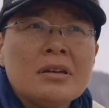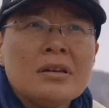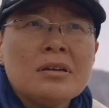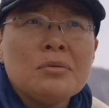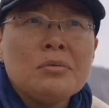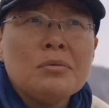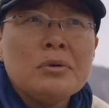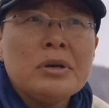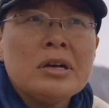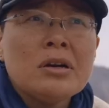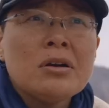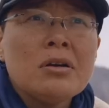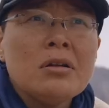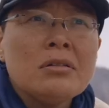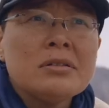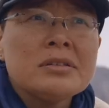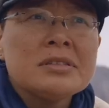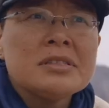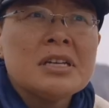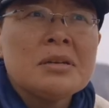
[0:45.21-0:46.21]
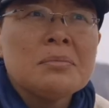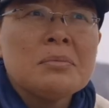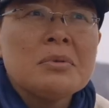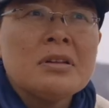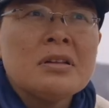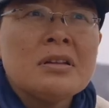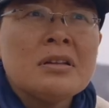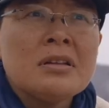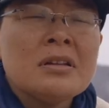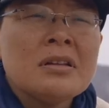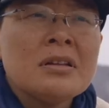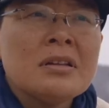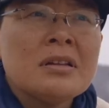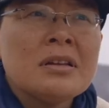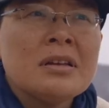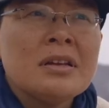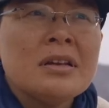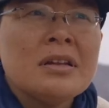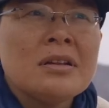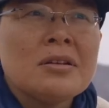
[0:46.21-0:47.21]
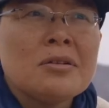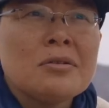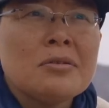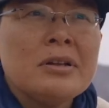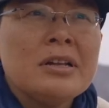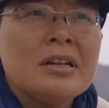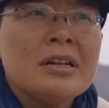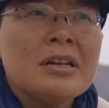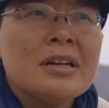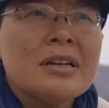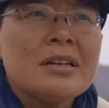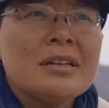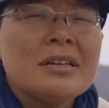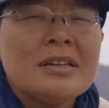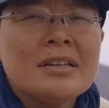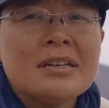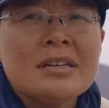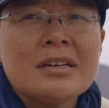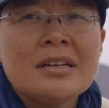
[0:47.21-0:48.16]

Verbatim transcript: We call salmon in Greenlandic